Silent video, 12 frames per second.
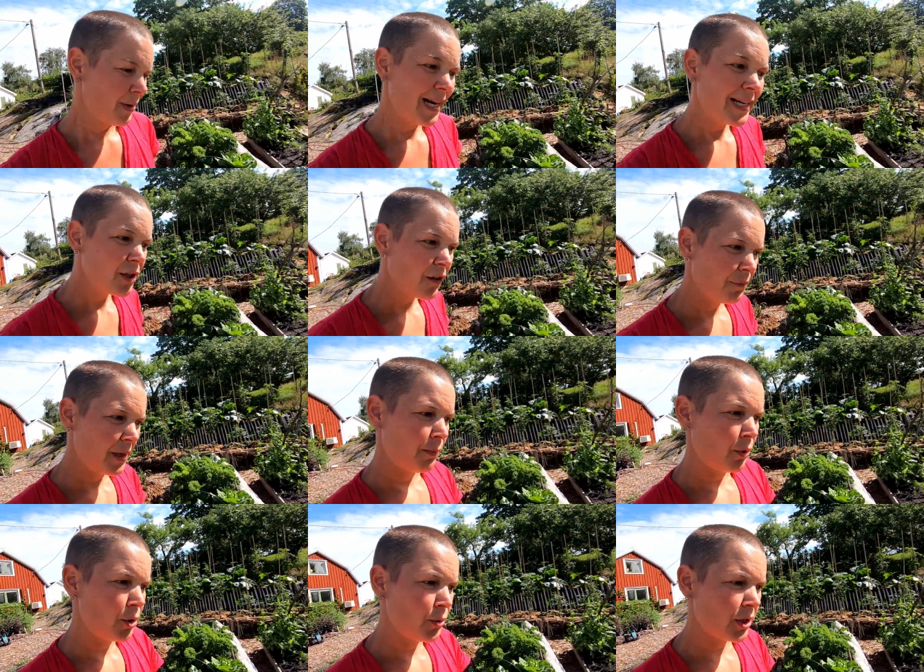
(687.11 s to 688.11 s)
plenty of
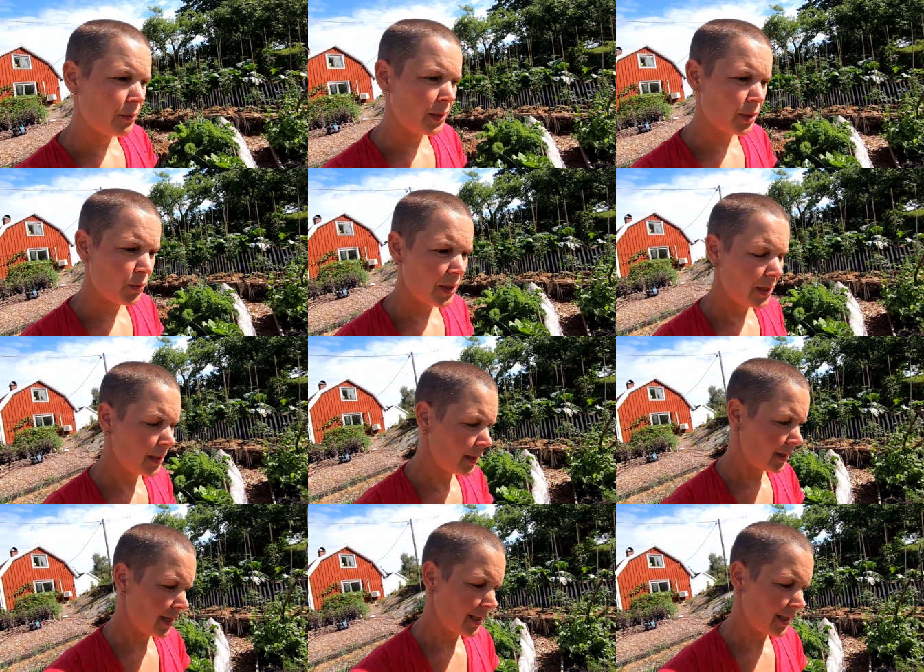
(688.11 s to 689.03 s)
people use them in Sweden.